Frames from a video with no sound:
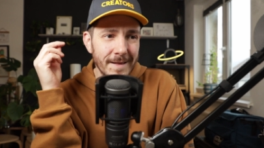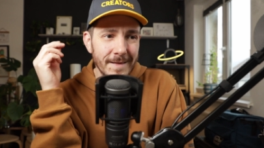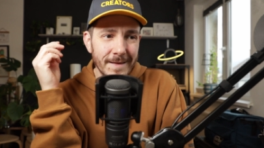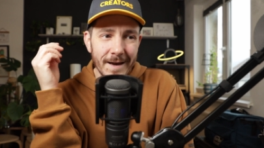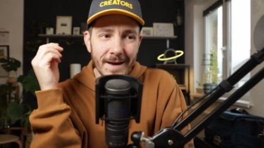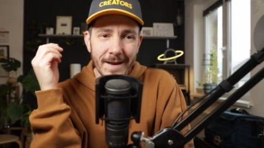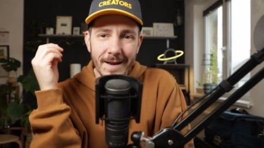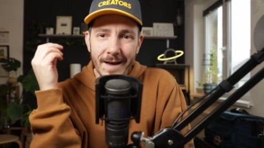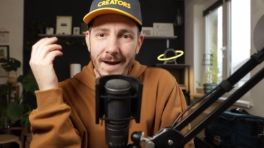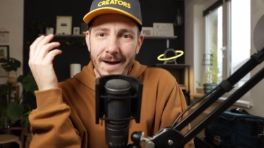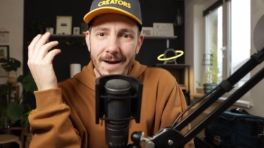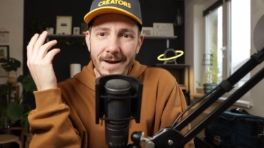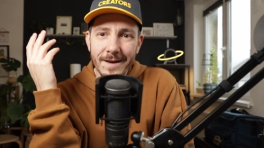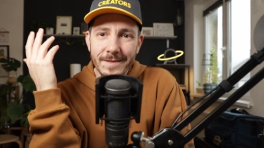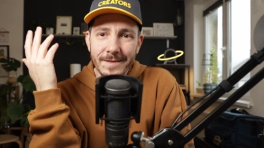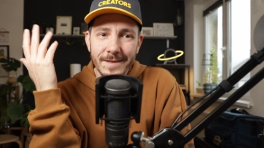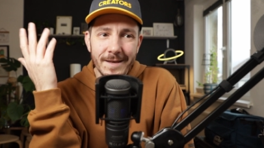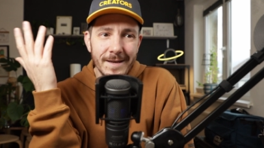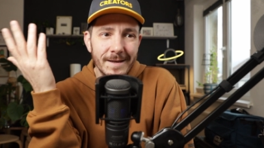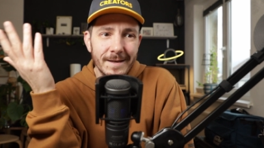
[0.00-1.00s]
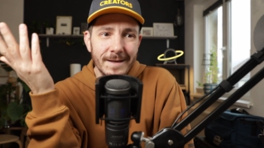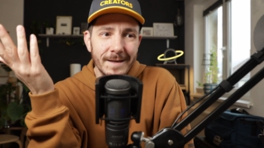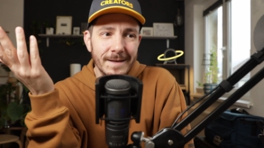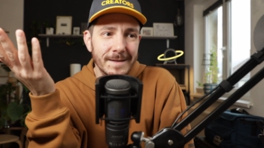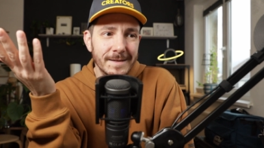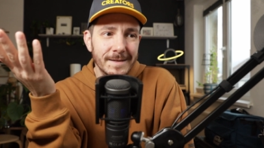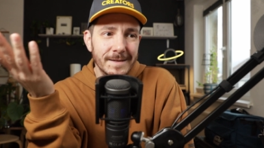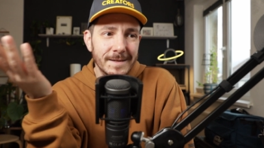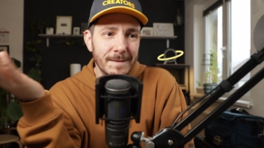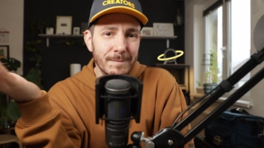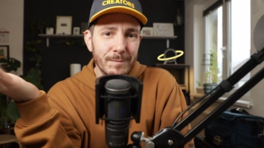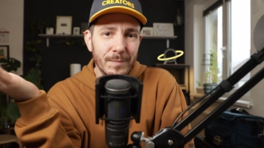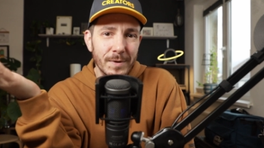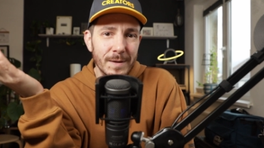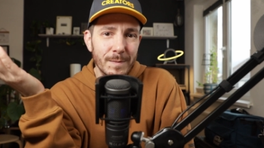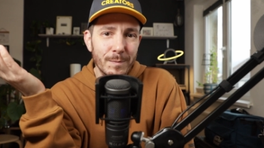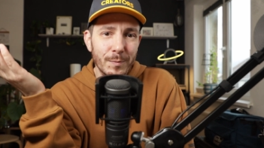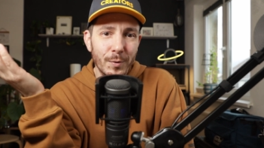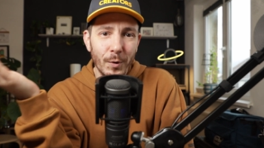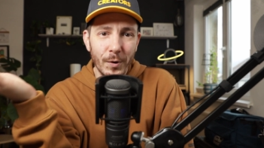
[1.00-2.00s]
that I think is
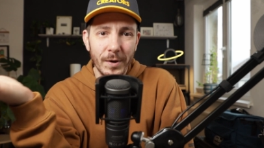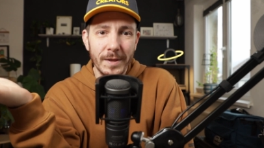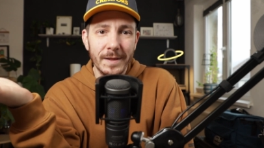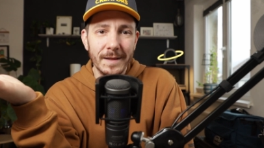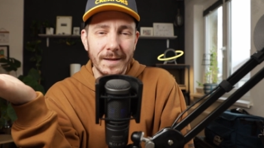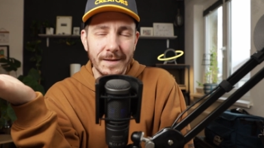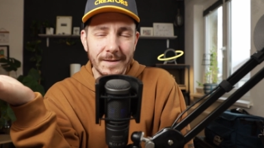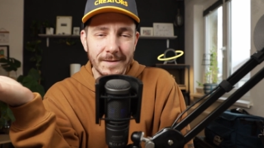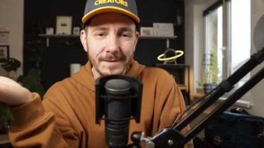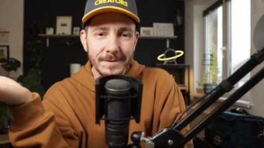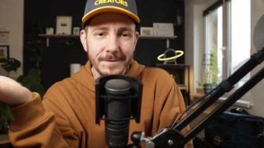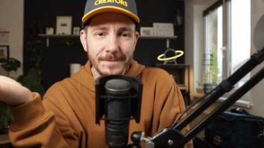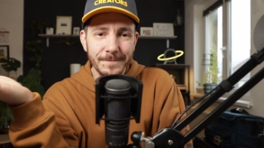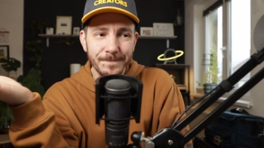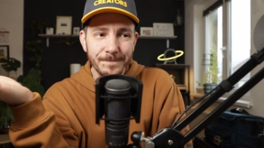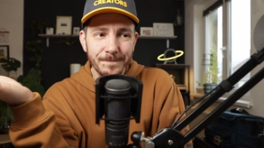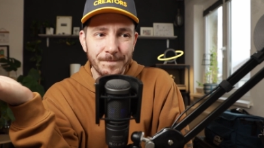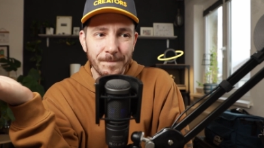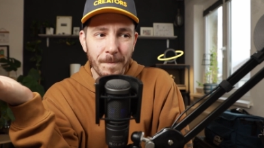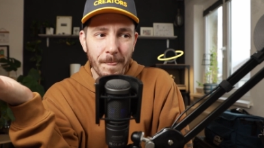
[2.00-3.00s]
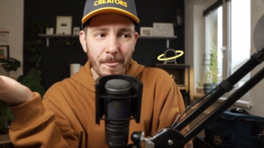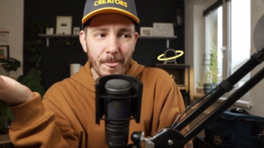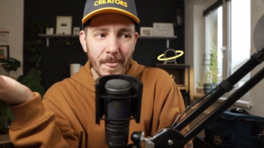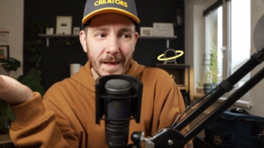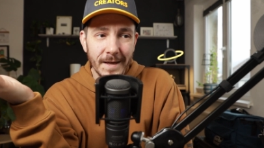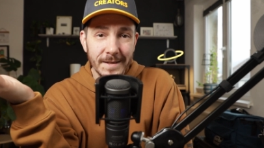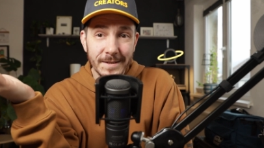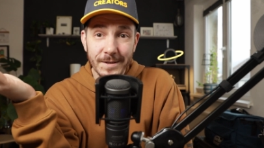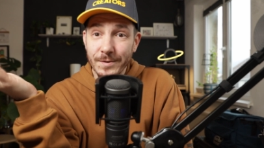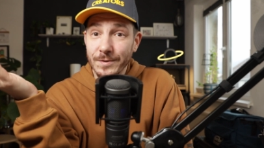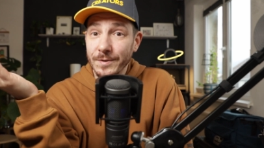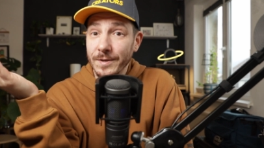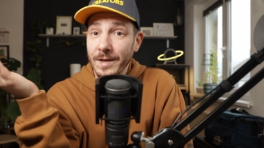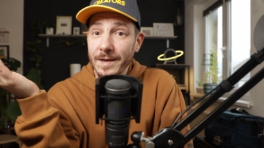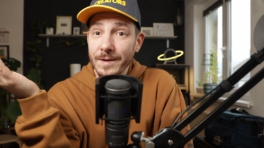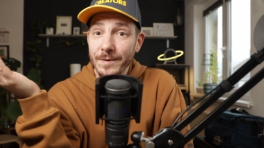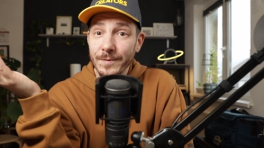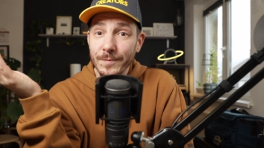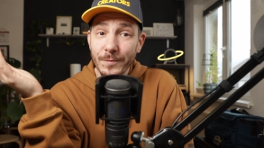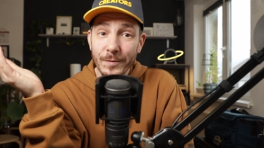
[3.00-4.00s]
simply pointless. So
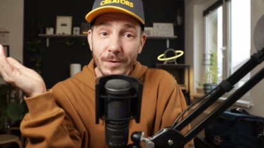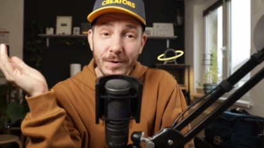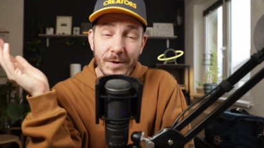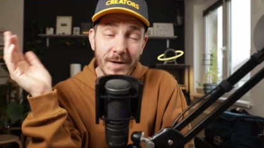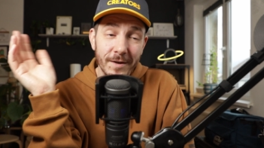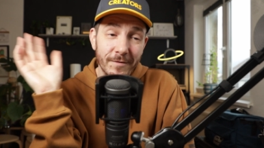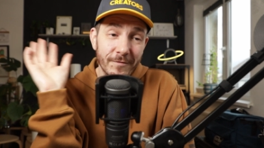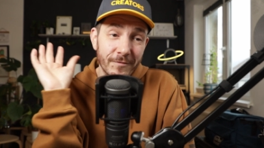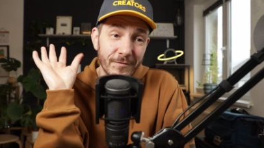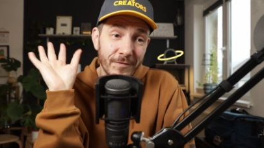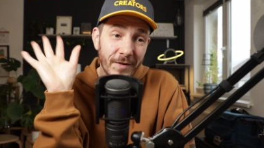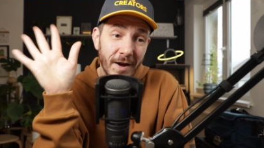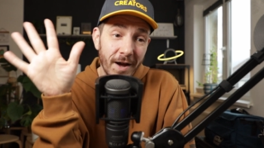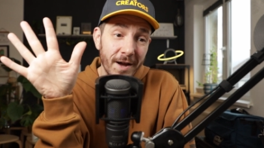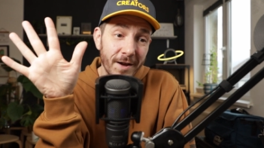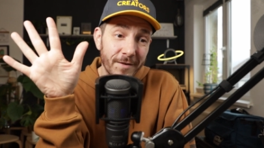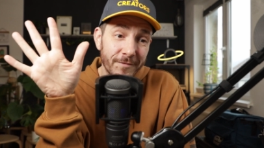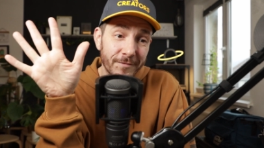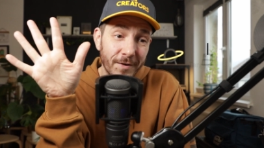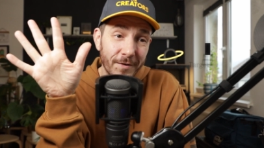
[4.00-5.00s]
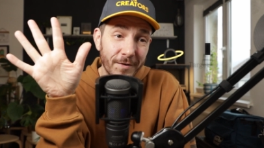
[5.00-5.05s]
today we'll look at 5